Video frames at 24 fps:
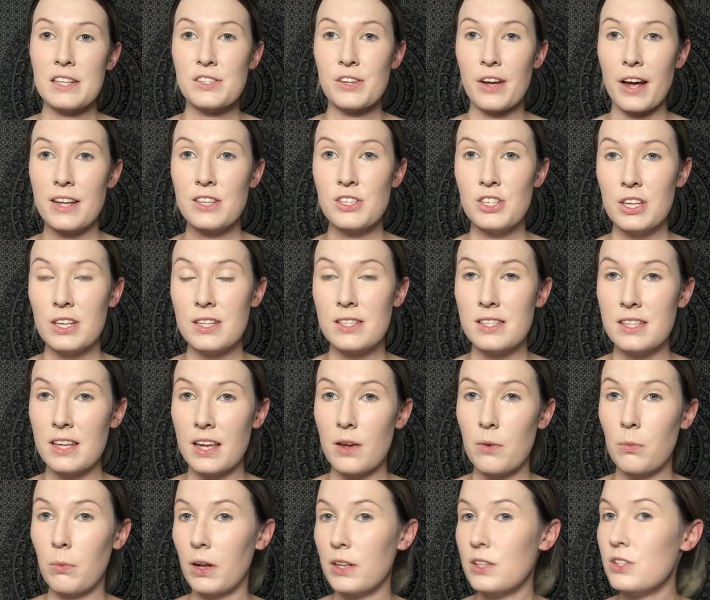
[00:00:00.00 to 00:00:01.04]
So as you can
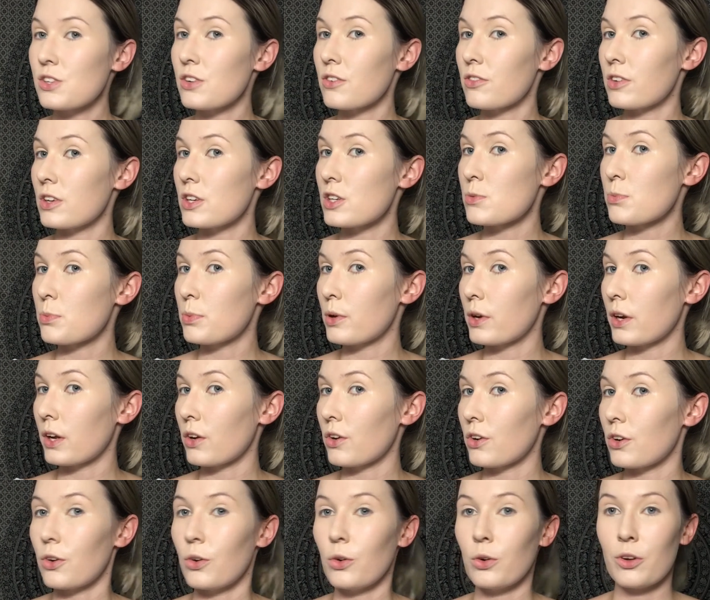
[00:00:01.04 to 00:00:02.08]
see, once you finish putting
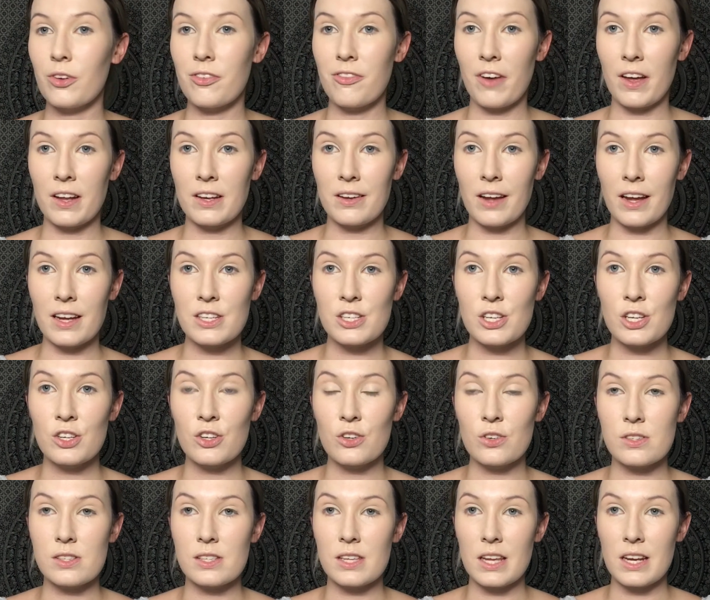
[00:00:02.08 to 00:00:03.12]
on all your foundation,
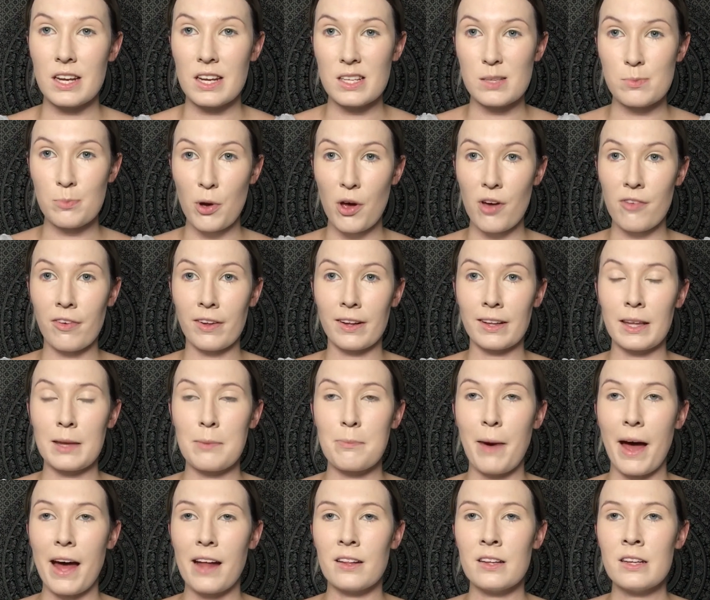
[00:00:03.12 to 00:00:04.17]
your skin is perfectly
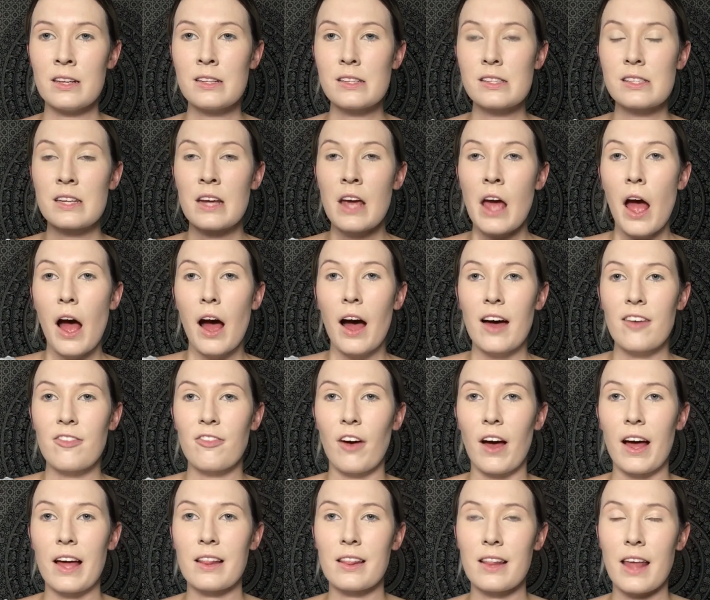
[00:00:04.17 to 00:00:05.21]
balanced. I
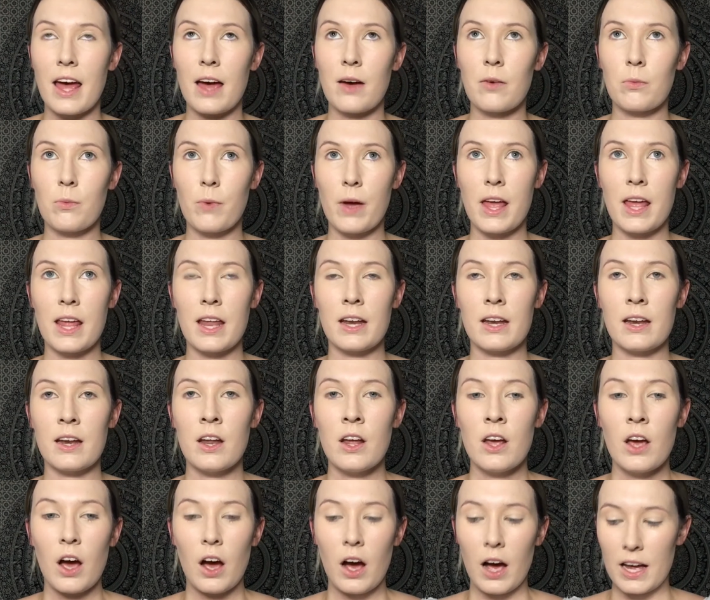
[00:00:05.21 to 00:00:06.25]
find that when
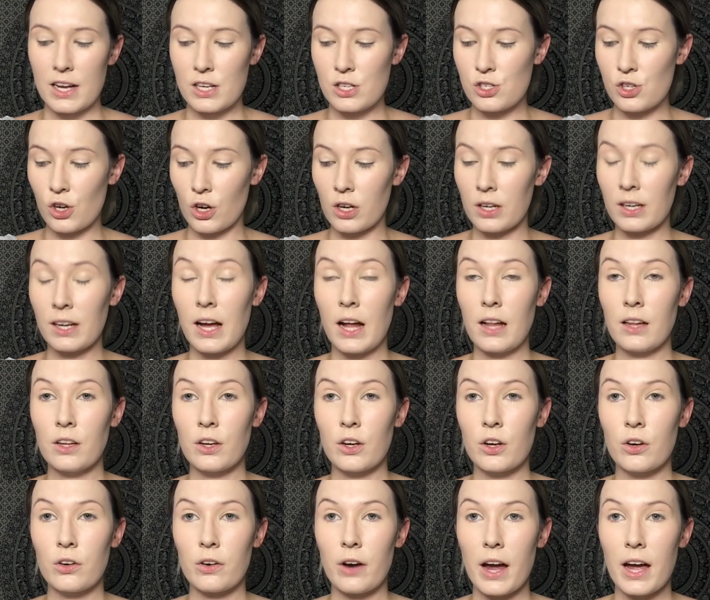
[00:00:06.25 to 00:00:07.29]
I don't color
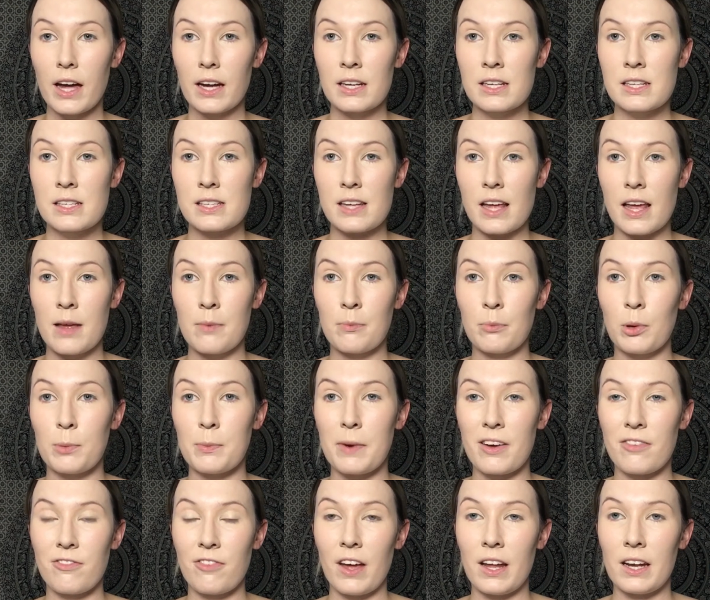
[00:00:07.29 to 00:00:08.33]
correct and put
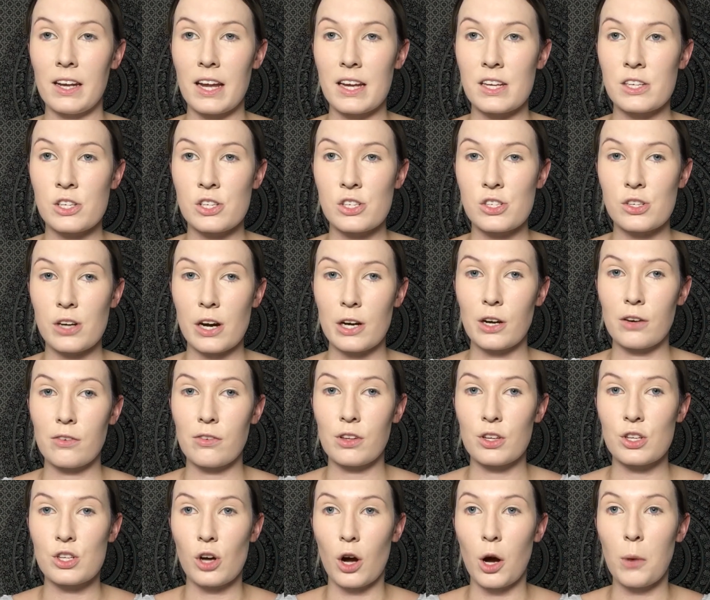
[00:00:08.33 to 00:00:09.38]
my foundation straight over
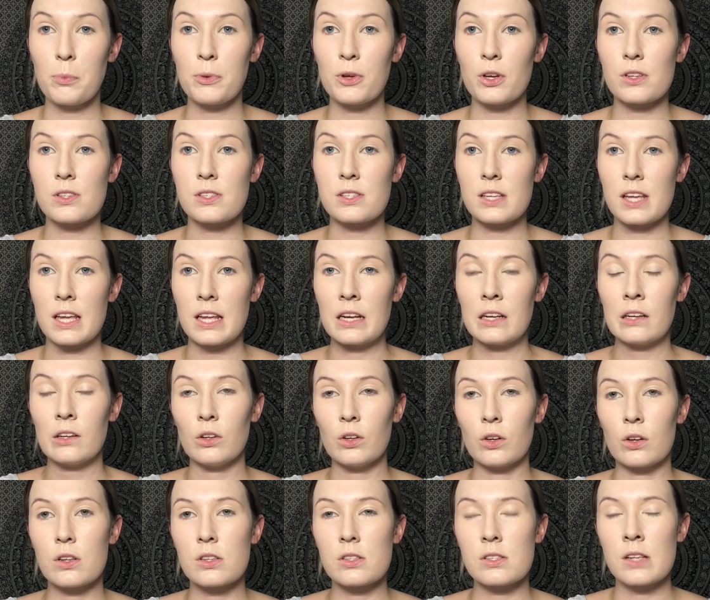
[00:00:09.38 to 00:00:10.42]
the top, your skin
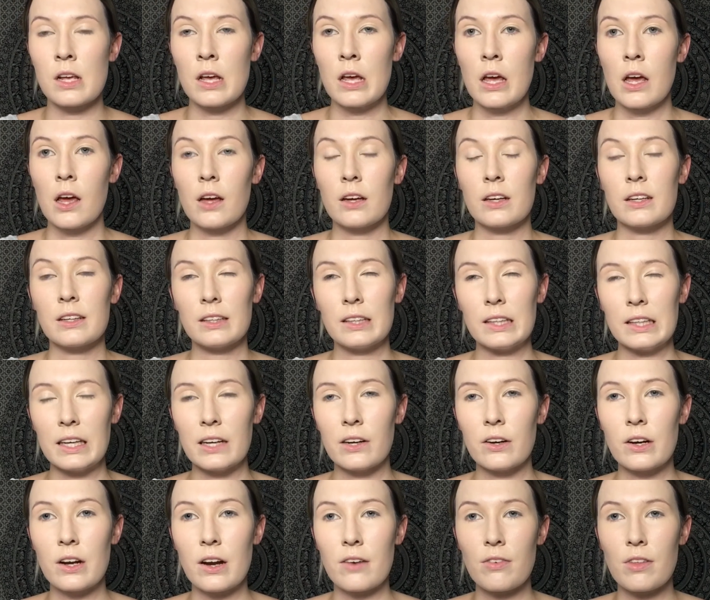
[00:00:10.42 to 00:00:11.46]
looks
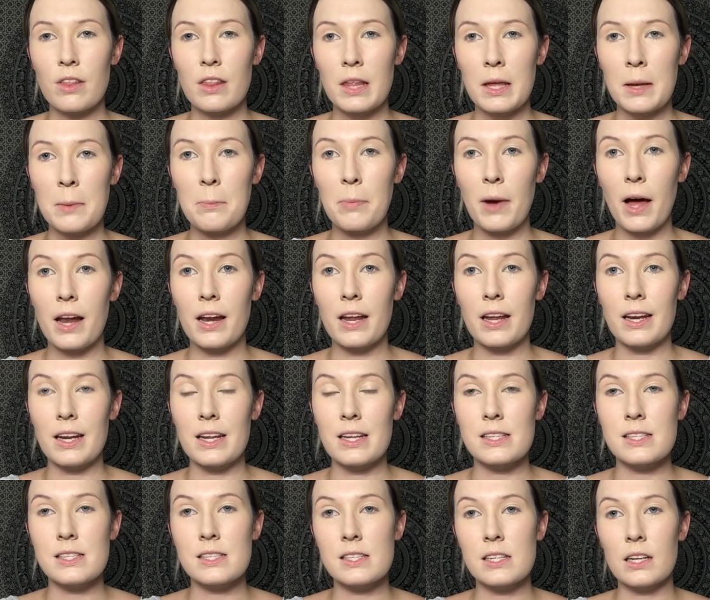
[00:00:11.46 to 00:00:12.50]
clear and everything, but it
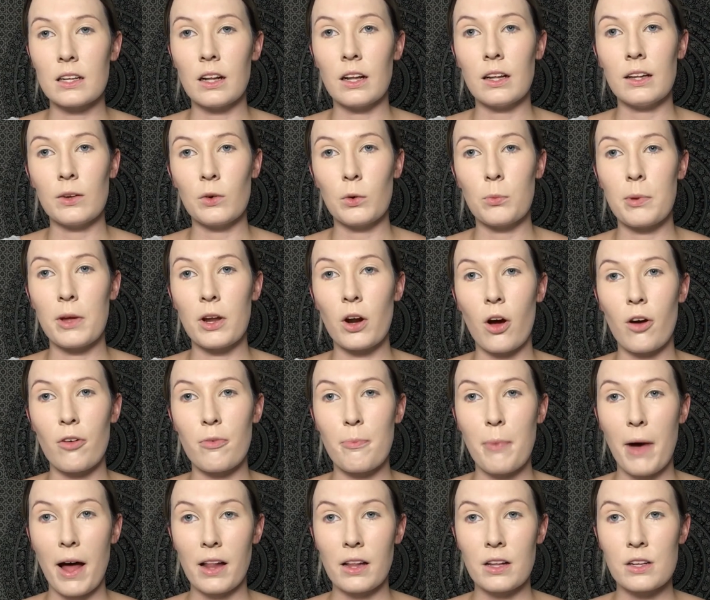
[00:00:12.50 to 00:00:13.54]
is still a little bit
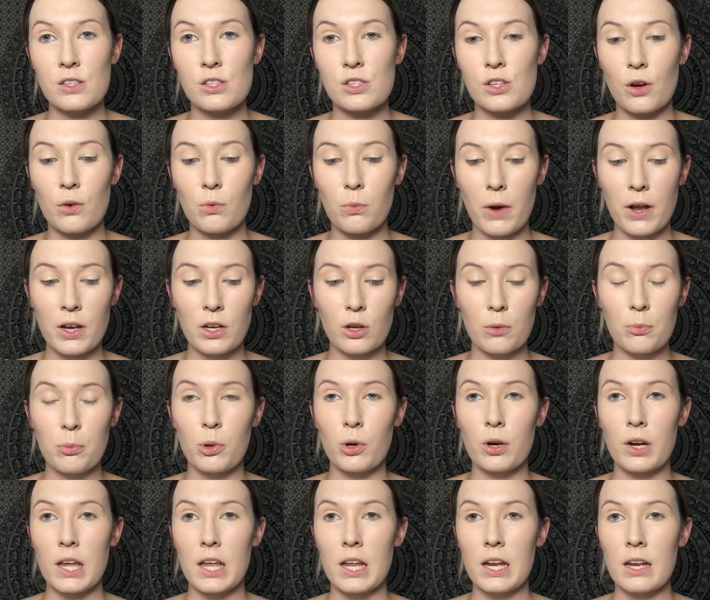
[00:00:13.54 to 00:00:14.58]
off balance. So when you
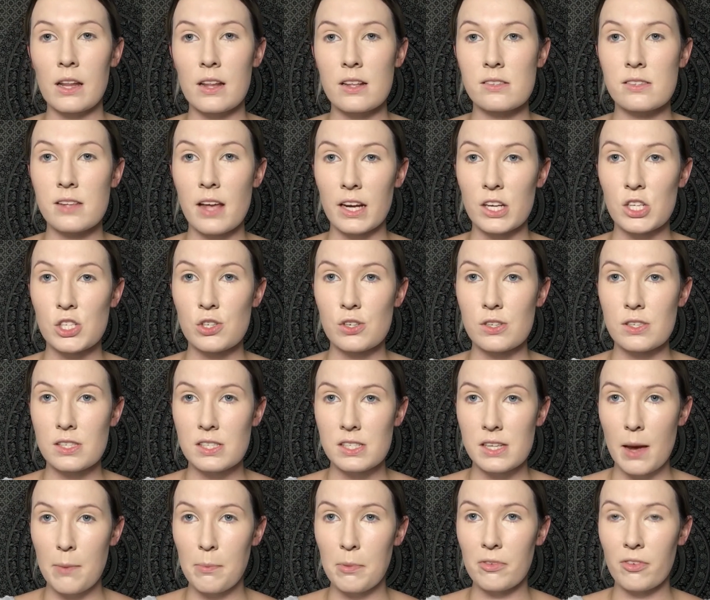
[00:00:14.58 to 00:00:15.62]
put in this extra
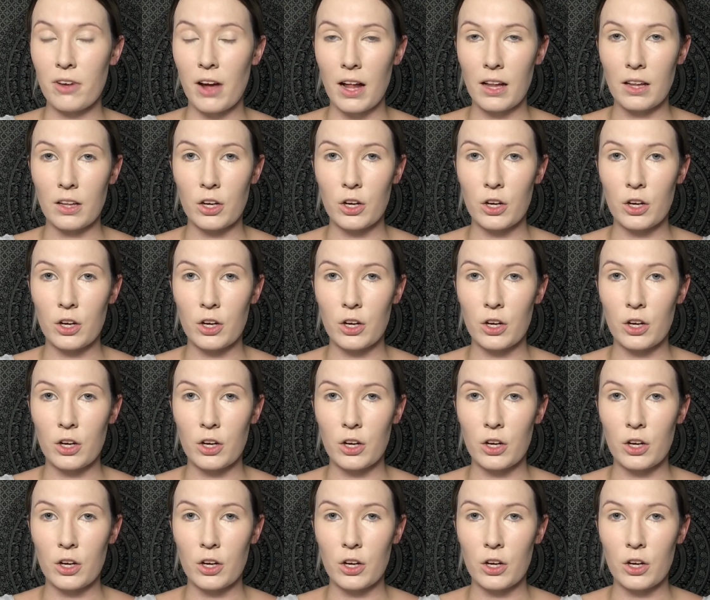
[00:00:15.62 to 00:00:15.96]
step of color